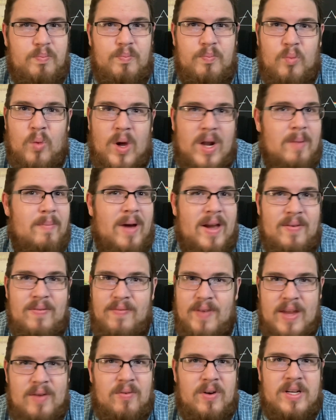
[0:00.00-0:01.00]
one of my
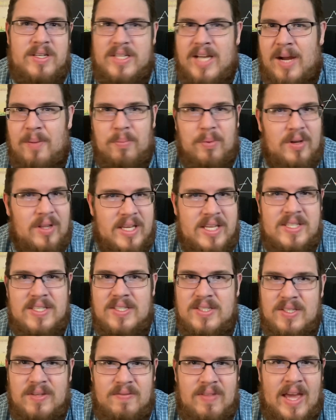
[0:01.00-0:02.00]
favorite top
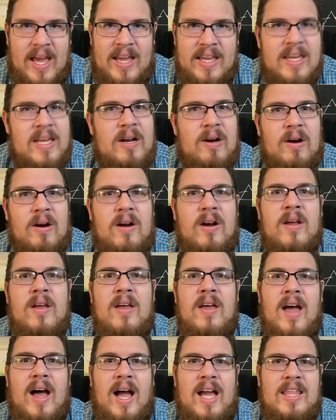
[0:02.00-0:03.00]
releases of that year.
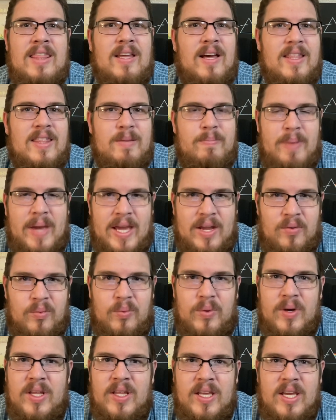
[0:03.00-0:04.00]
I thought the
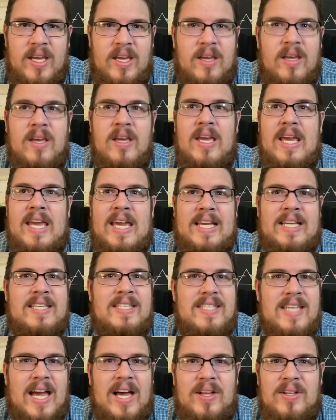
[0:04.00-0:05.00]
band really
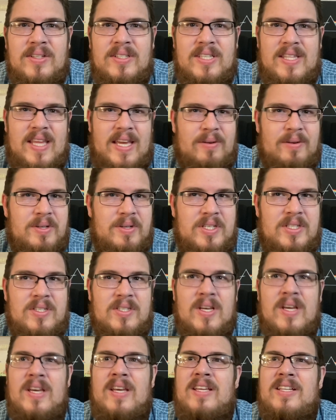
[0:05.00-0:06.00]
excelled. They were
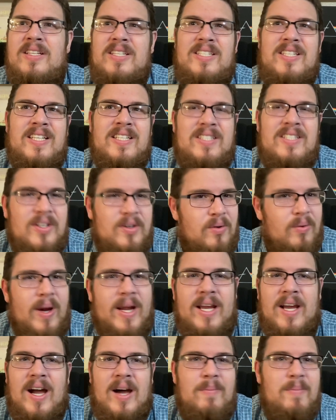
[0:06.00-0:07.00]
just it's a
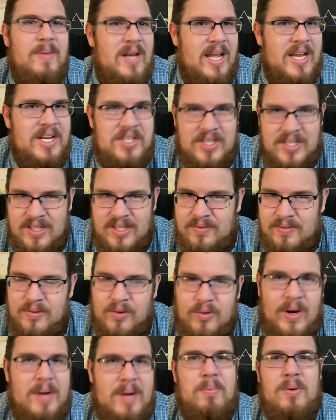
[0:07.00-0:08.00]
great combination of
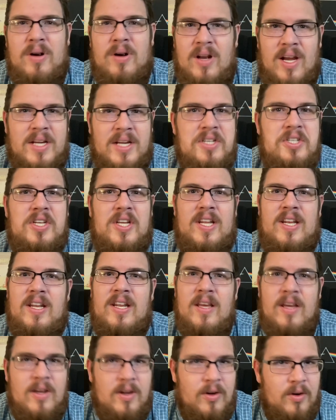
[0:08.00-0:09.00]
great production,
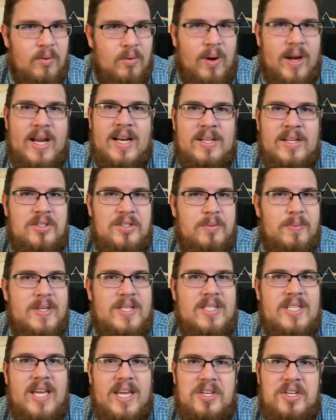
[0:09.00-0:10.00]
great
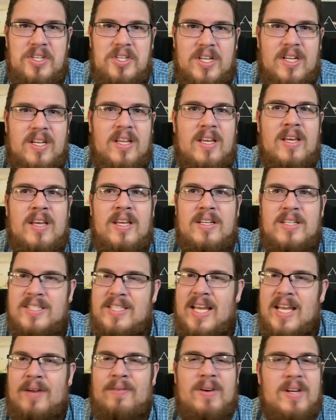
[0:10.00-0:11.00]
instrumentation,
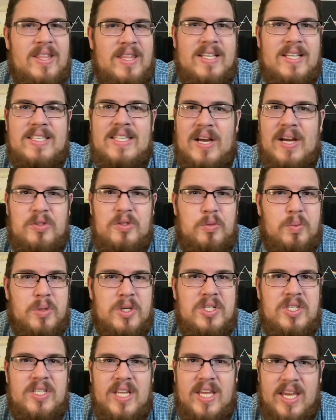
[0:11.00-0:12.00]
just everything sounds
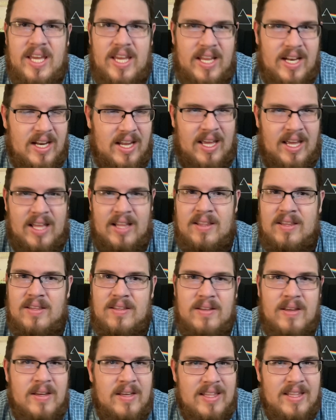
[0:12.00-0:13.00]
pristine,
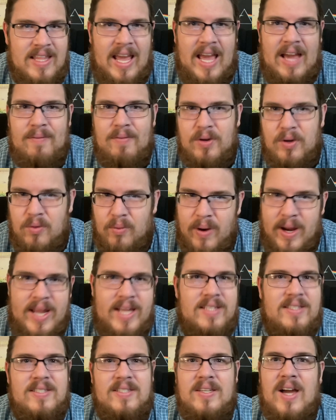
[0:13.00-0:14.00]
and they have a
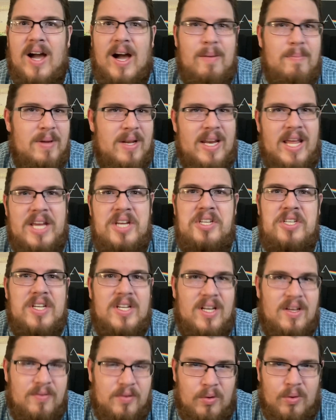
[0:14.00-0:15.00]
great
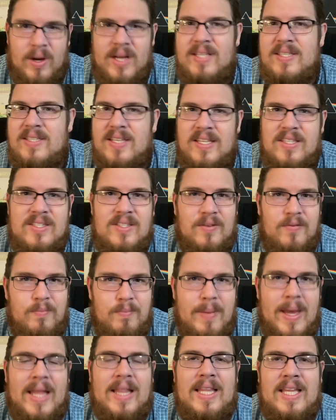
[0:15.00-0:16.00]
combination of great sense of
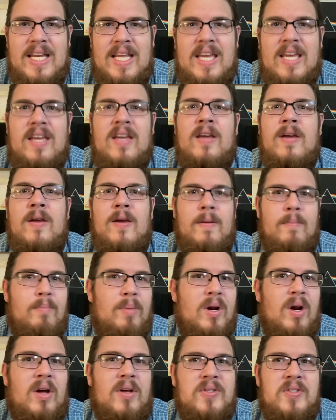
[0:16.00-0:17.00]
melody,
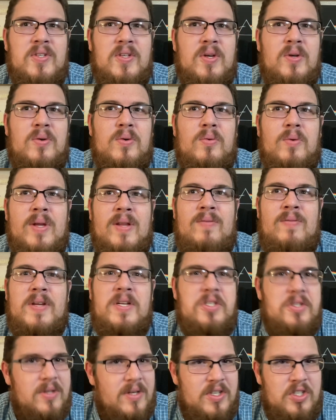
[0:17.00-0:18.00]
but also
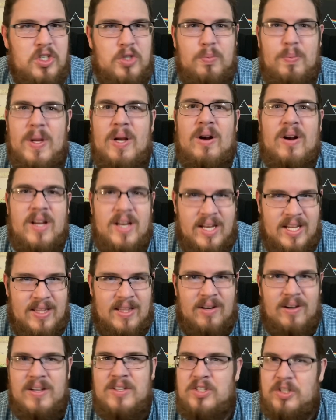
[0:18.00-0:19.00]
adventurous spirit in
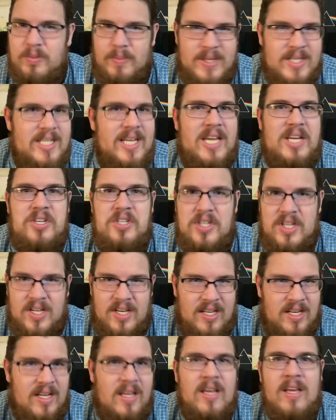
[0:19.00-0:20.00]
their instrumentation
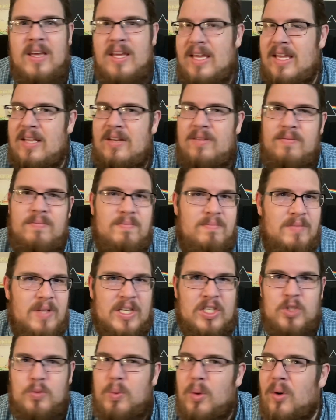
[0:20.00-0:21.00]
and in
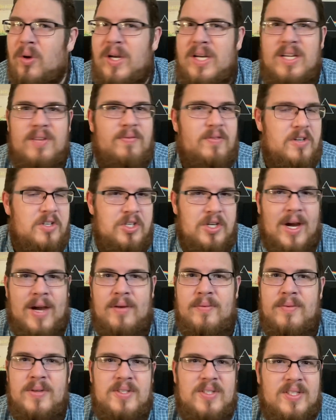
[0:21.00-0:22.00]
exploring different
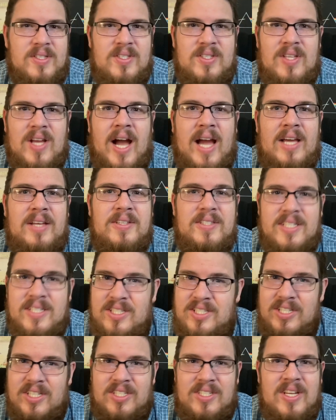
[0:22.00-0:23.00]
genres and styles.
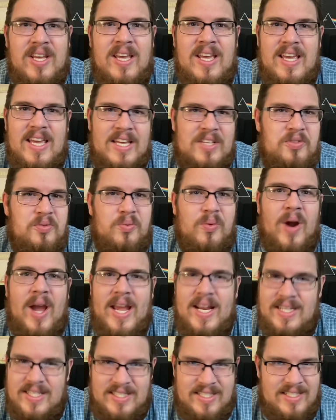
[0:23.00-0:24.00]
It's
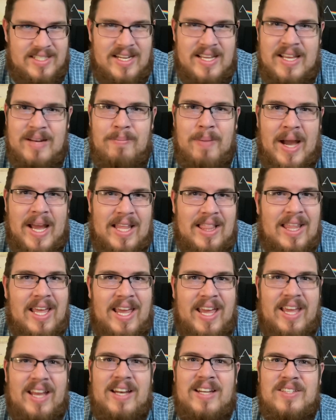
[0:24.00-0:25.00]
right in my
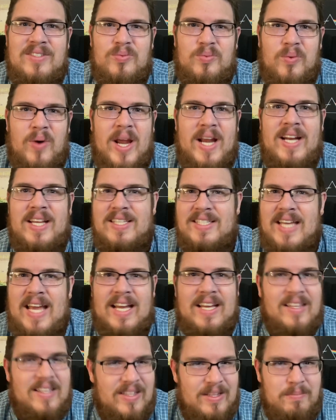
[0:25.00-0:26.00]
lane. It's right
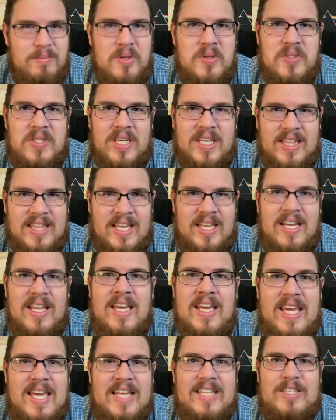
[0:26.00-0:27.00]
exactly the music that
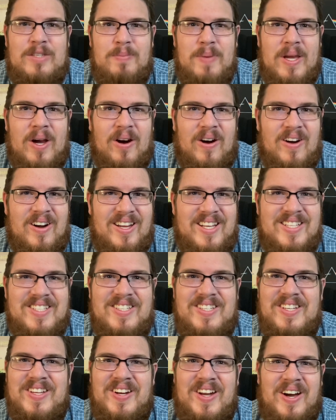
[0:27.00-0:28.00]
hits me
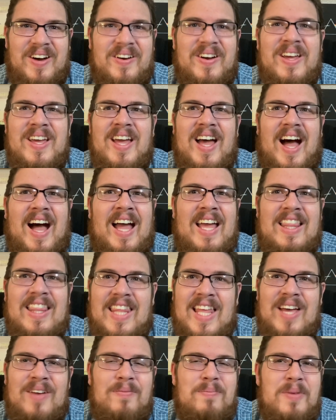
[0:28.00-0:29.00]
hardest, you know. I
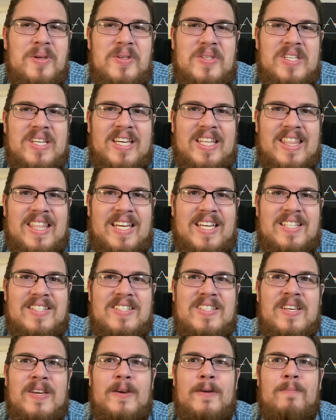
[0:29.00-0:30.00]
love music
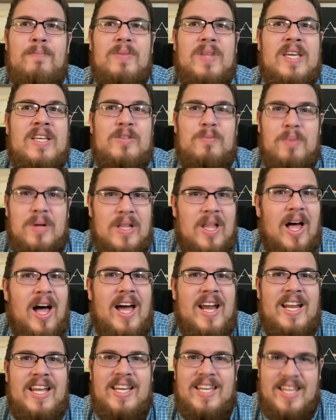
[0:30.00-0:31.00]
that is
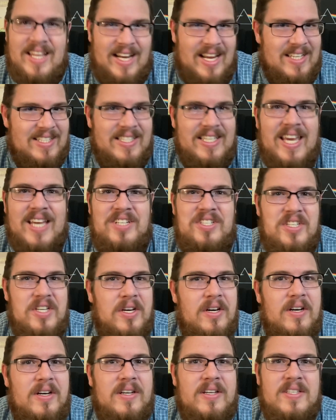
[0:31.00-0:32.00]
melodic and has catchy
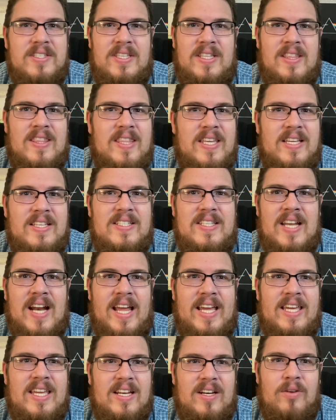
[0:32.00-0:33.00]
hooks and things that
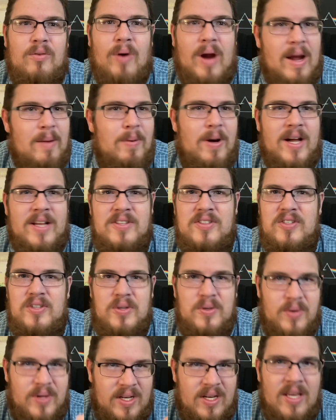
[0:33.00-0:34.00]
I can grab
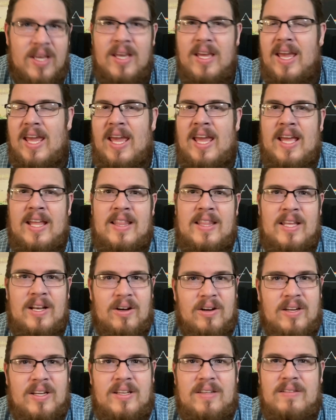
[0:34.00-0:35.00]
onto and that
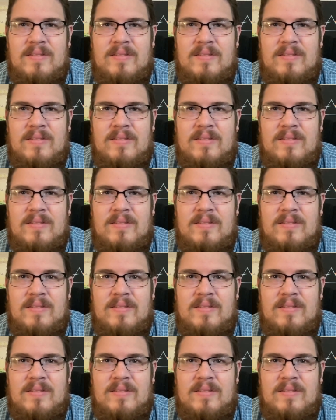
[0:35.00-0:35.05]
are